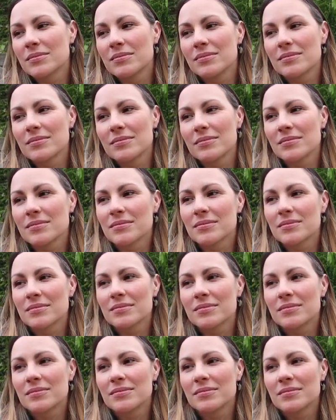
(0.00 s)

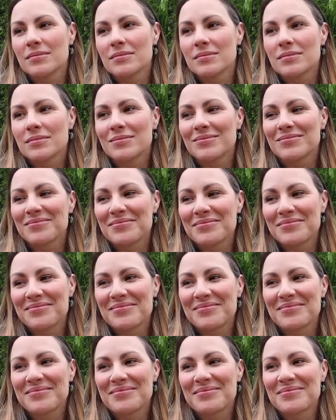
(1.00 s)

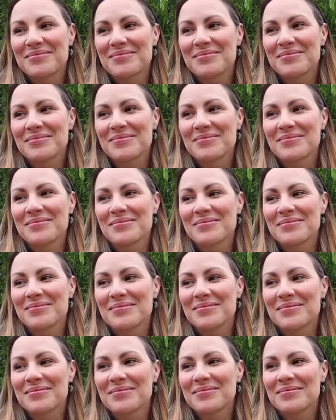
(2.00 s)

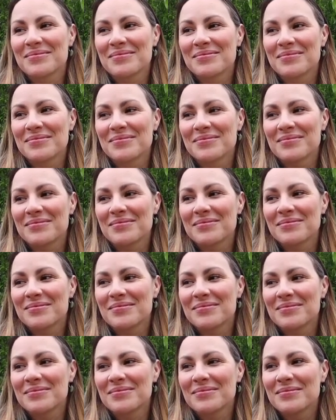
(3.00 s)

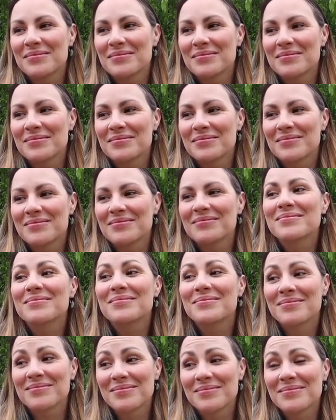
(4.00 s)

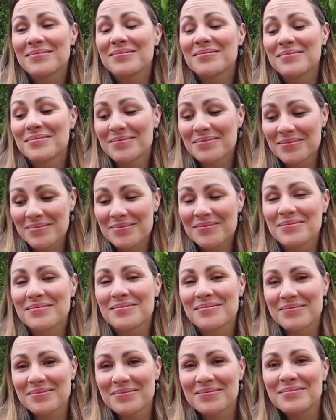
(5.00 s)

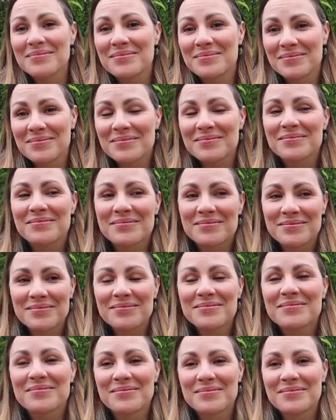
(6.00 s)

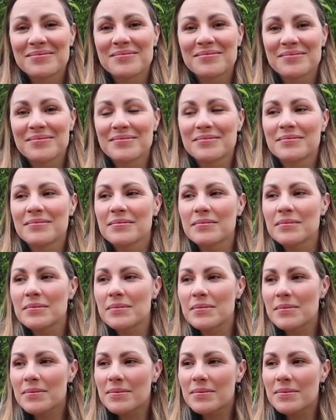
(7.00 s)
[no speech]